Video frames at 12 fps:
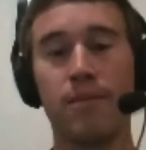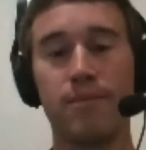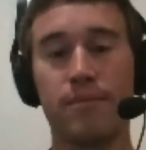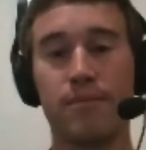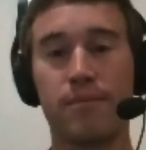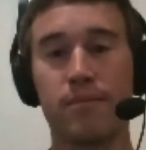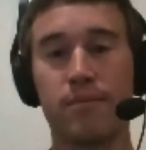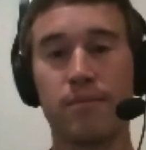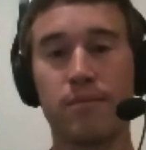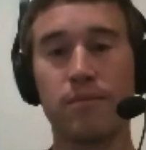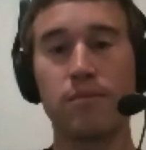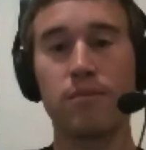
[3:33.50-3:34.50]

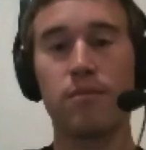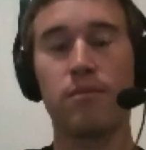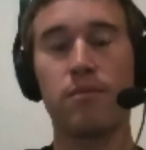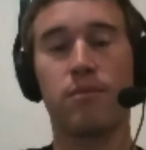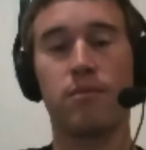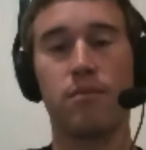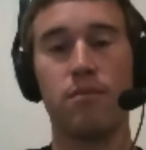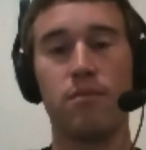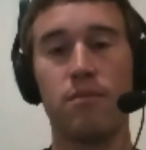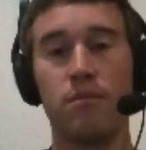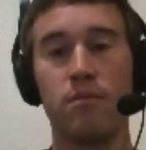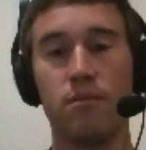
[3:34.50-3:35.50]

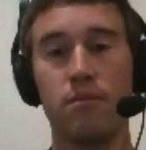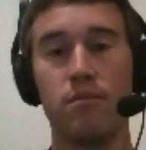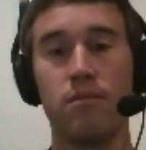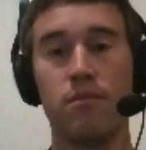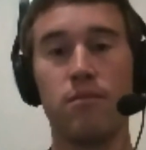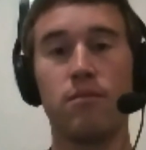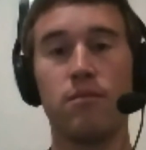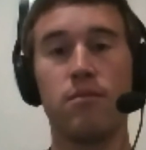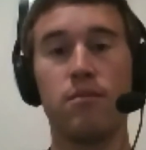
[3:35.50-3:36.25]
(not speaking)